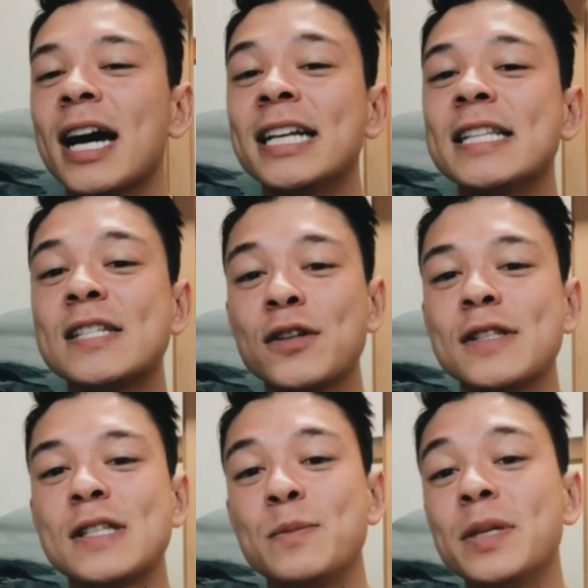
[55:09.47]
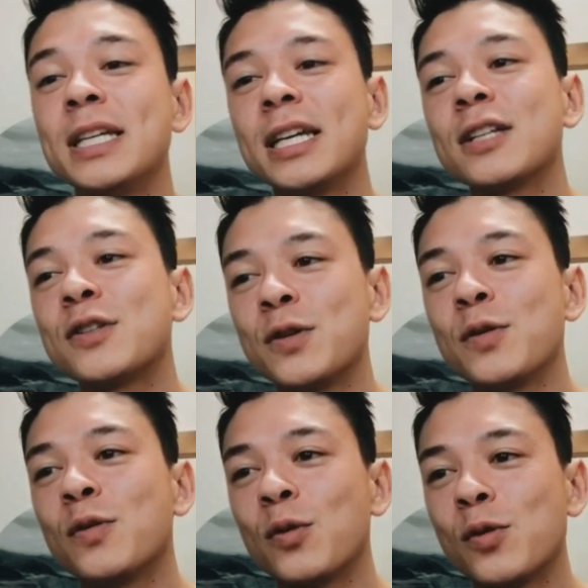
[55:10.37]
didn't start speaking
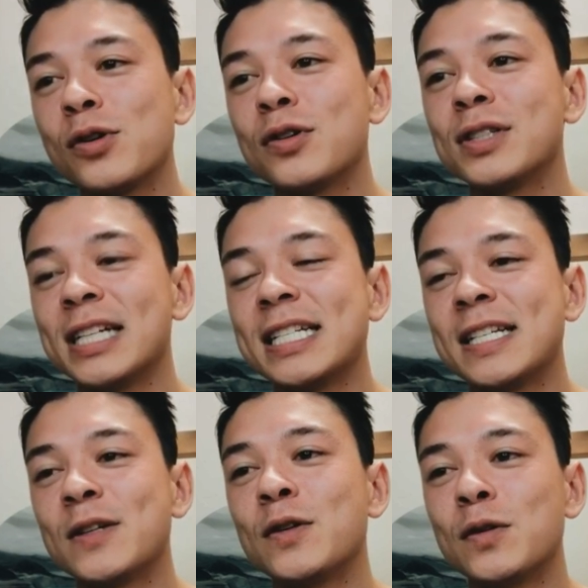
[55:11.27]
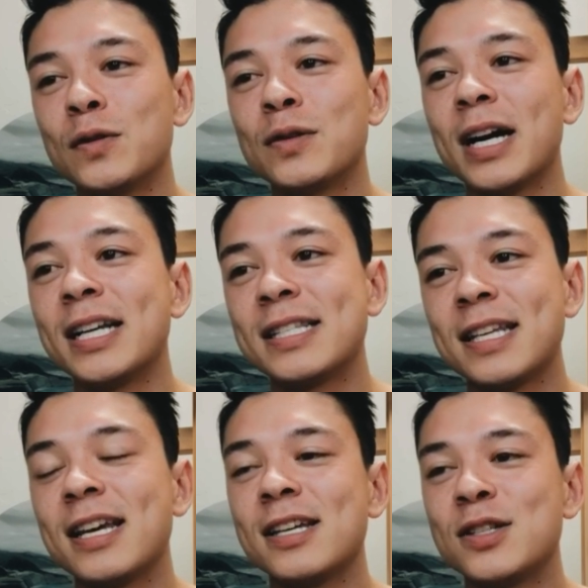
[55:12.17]
to the world until I'd
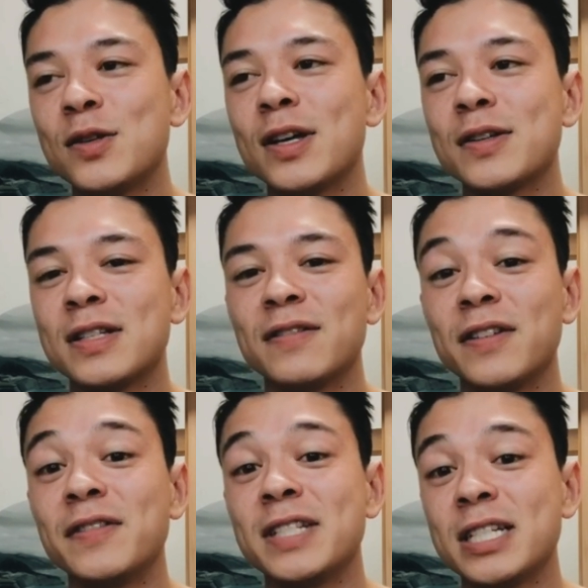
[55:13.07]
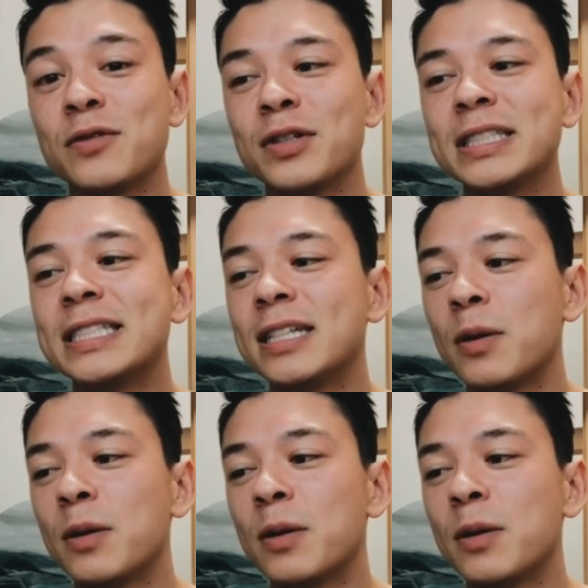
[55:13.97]
say 2015, really,